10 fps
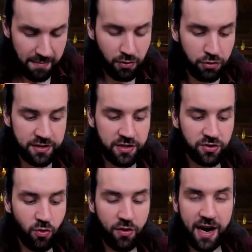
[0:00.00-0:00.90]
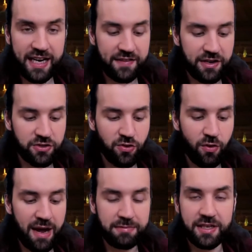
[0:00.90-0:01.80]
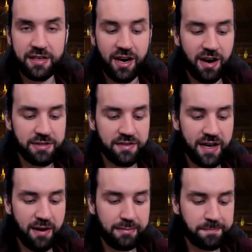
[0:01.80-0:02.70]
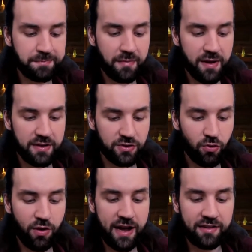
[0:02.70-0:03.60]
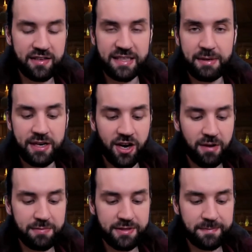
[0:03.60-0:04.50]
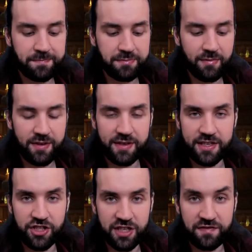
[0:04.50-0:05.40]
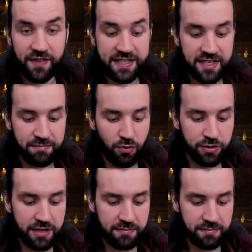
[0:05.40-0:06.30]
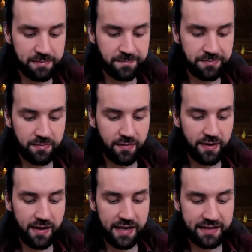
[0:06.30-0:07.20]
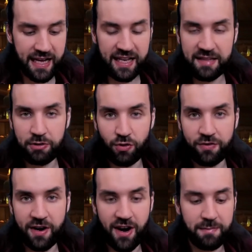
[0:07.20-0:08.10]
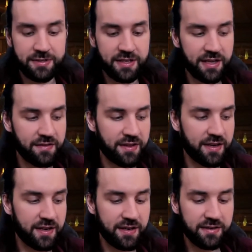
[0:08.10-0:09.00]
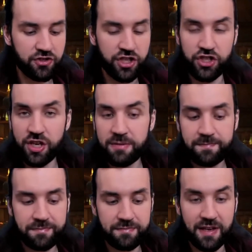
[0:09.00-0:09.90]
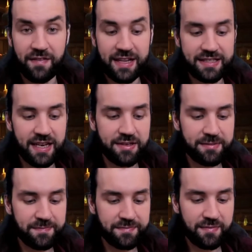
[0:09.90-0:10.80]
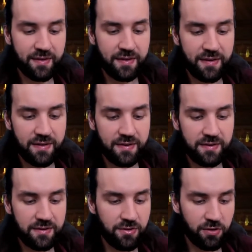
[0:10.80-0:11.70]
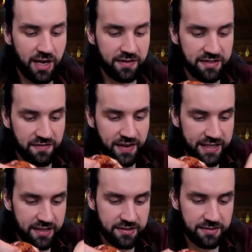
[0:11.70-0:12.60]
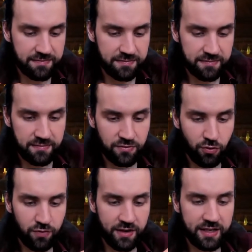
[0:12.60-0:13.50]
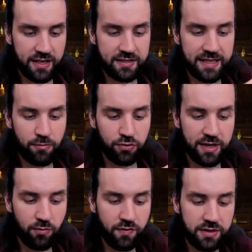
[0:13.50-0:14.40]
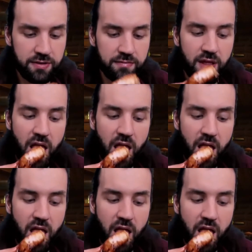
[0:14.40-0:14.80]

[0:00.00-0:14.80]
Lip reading: Because there's no honey, there's no empty carbs in there, no high glycemic carbs. It's just fats and protein and a little bit of carbs in the ginger, and that's it. Okay, this fat is not very tasty, I'm gonna remove it.